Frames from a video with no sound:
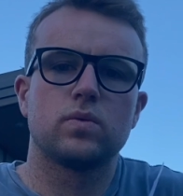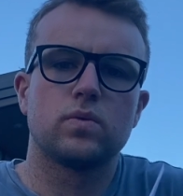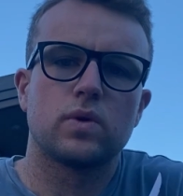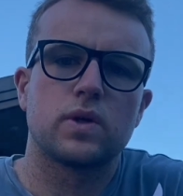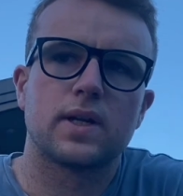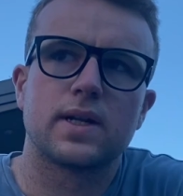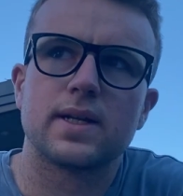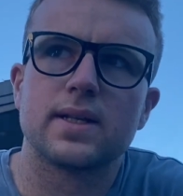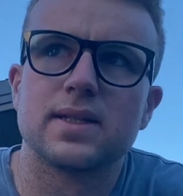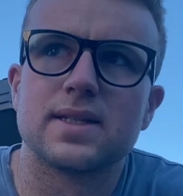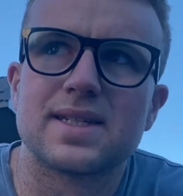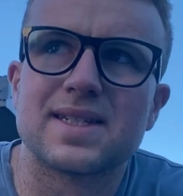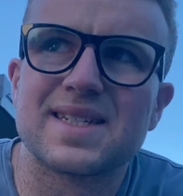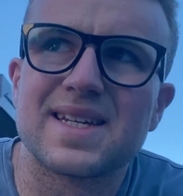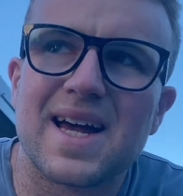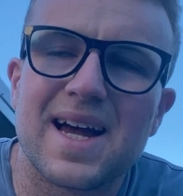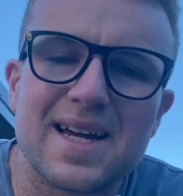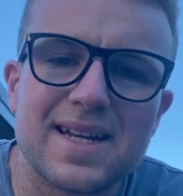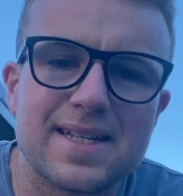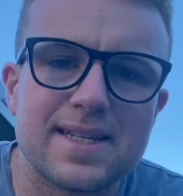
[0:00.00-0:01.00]
One little
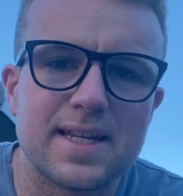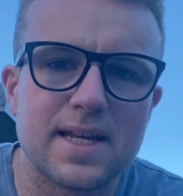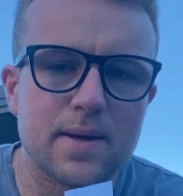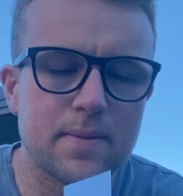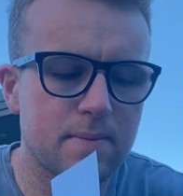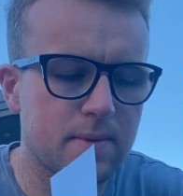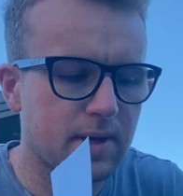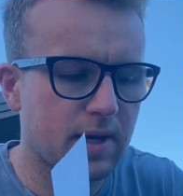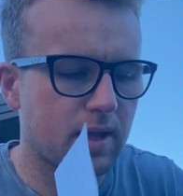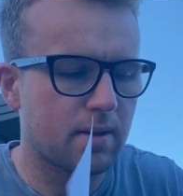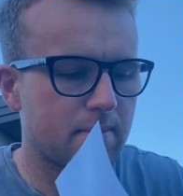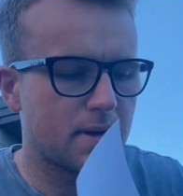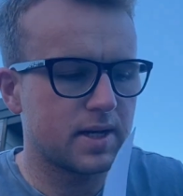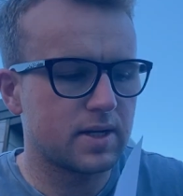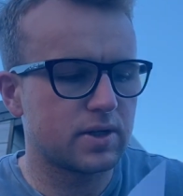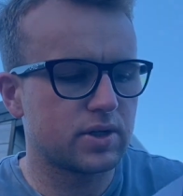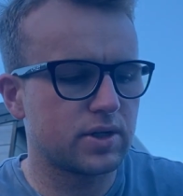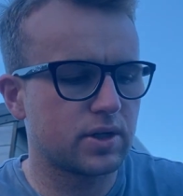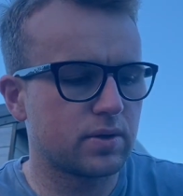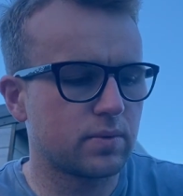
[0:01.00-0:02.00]
side tip that I'll
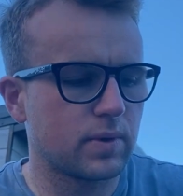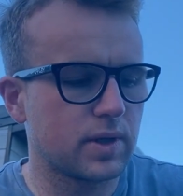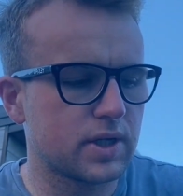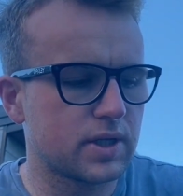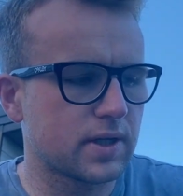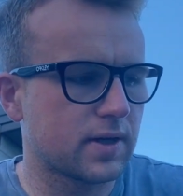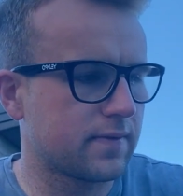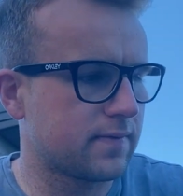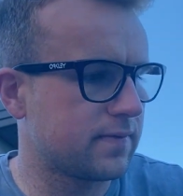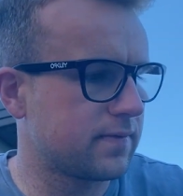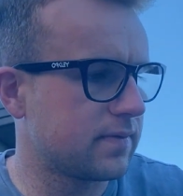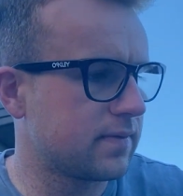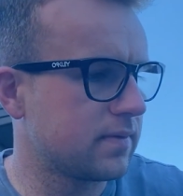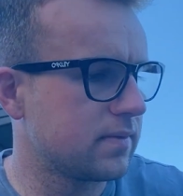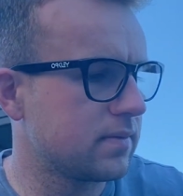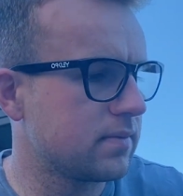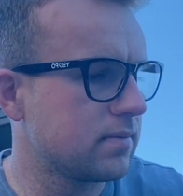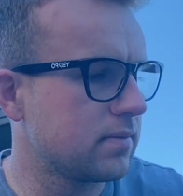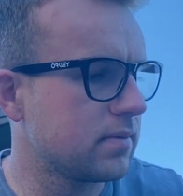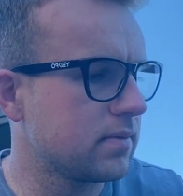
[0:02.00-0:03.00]
mention, which I've
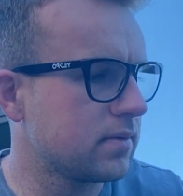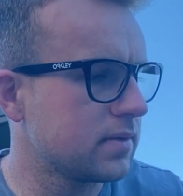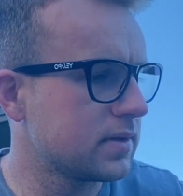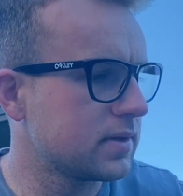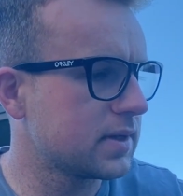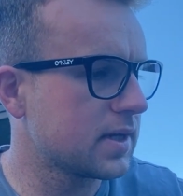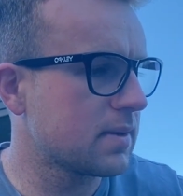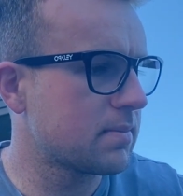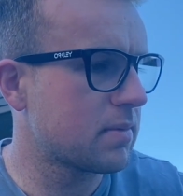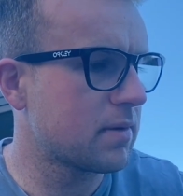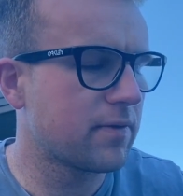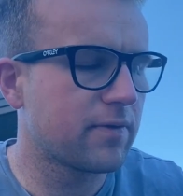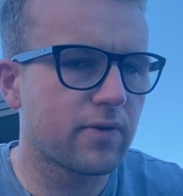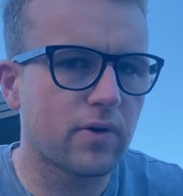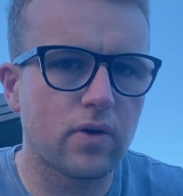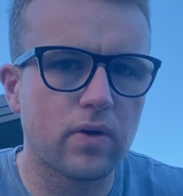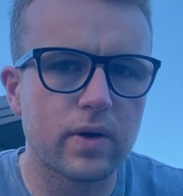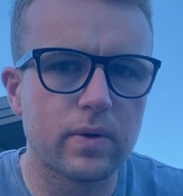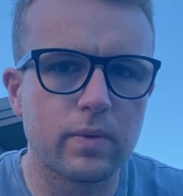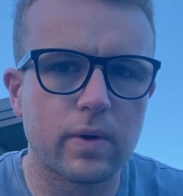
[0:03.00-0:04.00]
said
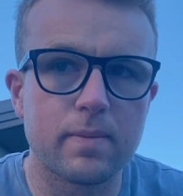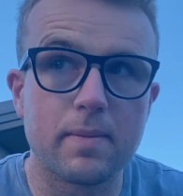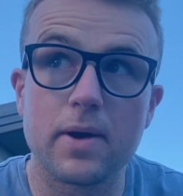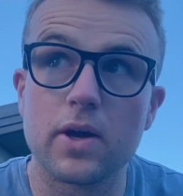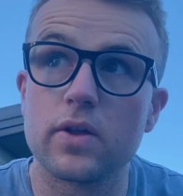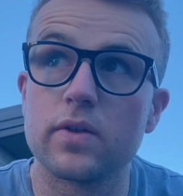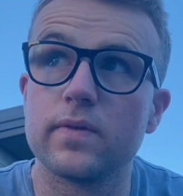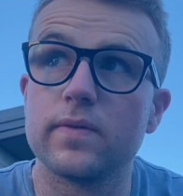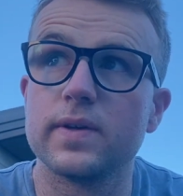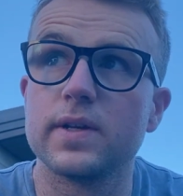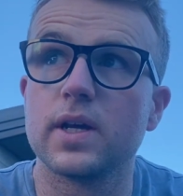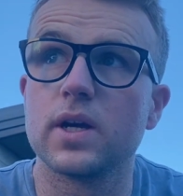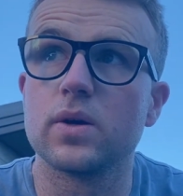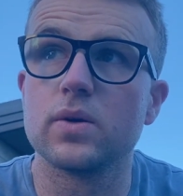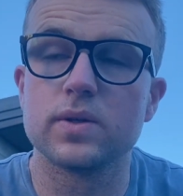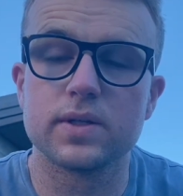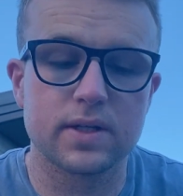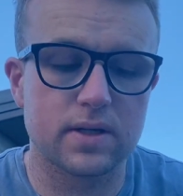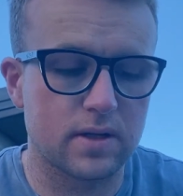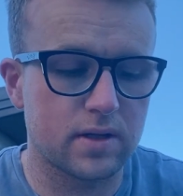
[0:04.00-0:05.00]
before in one of my other
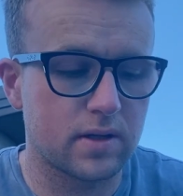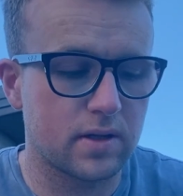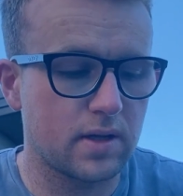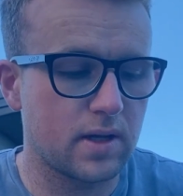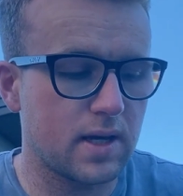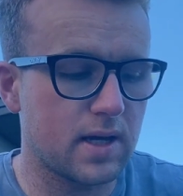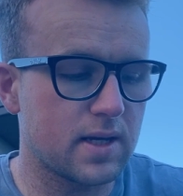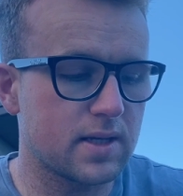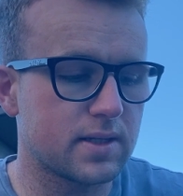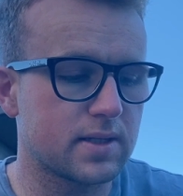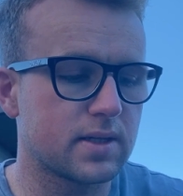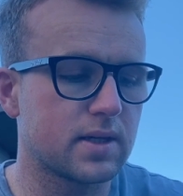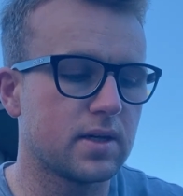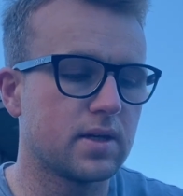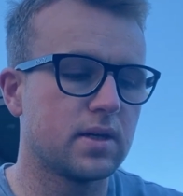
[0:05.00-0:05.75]
videos, is